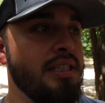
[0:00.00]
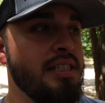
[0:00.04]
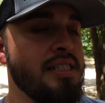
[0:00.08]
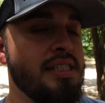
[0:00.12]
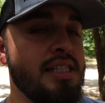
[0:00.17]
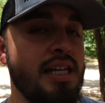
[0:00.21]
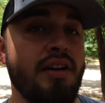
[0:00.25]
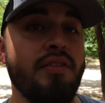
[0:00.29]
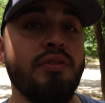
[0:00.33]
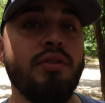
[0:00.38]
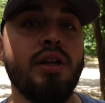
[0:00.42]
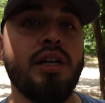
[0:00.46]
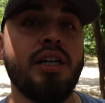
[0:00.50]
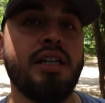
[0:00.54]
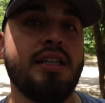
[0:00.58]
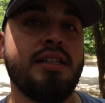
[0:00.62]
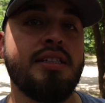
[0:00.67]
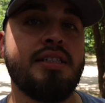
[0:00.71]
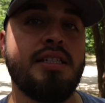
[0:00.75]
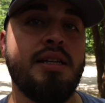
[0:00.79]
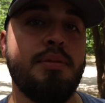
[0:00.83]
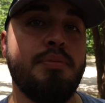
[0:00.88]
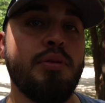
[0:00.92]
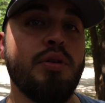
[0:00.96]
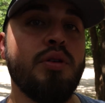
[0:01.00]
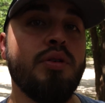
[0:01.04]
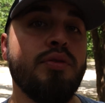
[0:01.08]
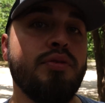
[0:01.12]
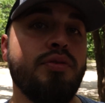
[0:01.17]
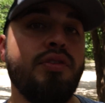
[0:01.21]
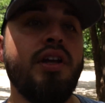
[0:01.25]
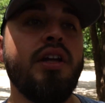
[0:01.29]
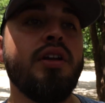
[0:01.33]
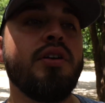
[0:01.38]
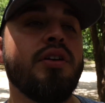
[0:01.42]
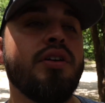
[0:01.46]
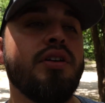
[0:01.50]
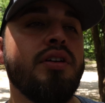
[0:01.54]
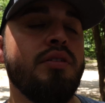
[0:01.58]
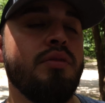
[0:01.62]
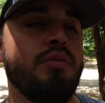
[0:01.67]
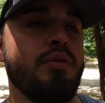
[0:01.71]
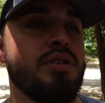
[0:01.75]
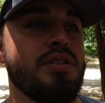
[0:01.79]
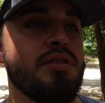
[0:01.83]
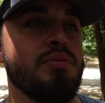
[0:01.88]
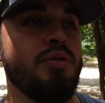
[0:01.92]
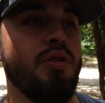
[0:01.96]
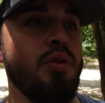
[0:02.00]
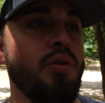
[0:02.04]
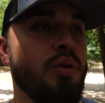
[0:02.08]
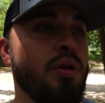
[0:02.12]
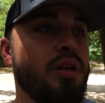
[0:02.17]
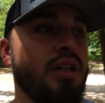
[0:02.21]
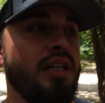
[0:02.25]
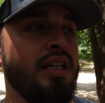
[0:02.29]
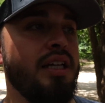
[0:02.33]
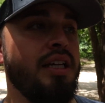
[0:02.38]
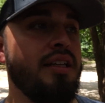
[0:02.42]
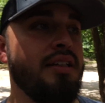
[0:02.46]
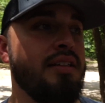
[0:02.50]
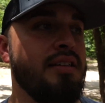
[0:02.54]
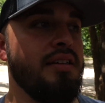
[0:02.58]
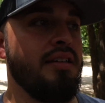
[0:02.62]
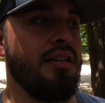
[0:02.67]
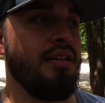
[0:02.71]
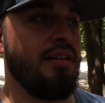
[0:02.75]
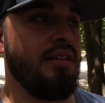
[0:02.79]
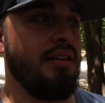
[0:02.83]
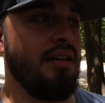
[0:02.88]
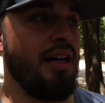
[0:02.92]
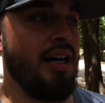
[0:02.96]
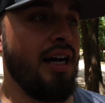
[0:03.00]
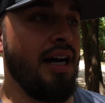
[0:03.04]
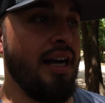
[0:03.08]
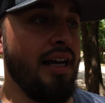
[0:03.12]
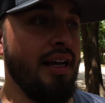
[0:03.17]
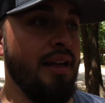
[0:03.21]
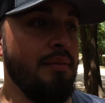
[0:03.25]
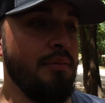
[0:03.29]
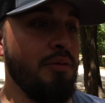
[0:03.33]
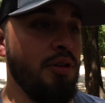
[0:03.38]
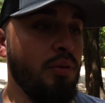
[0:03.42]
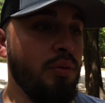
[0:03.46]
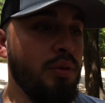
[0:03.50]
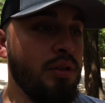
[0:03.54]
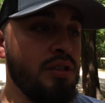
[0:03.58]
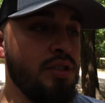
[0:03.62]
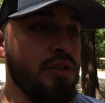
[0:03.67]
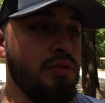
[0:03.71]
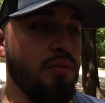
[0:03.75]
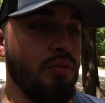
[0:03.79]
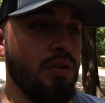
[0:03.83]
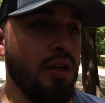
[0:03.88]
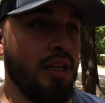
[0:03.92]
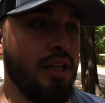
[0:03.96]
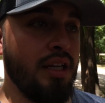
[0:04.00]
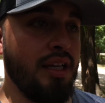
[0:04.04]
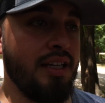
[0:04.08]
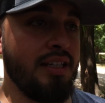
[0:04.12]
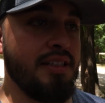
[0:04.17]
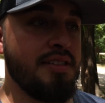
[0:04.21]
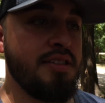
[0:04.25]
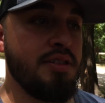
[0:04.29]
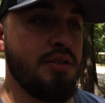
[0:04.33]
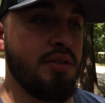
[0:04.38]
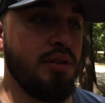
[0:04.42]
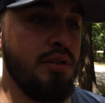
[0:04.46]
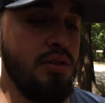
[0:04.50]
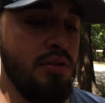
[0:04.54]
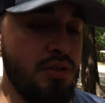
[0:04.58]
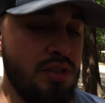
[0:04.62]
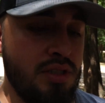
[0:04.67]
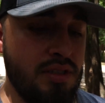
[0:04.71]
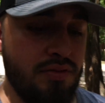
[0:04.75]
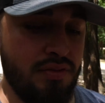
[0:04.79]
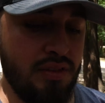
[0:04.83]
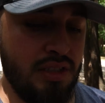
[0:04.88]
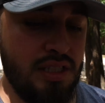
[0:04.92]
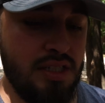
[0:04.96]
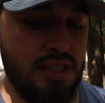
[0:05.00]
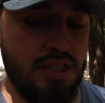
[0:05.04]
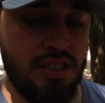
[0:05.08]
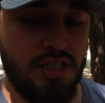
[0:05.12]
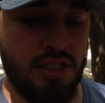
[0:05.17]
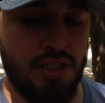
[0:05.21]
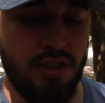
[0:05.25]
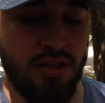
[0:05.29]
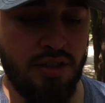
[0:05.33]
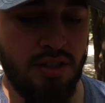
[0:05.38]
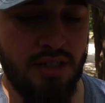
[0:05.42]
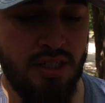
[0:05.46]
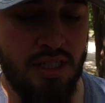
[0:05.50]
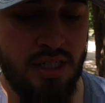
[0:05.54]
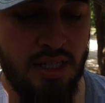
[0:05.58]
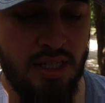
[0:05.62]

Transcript: Instead of running a typical feeder with some corn in it, I am going to run exclusively this year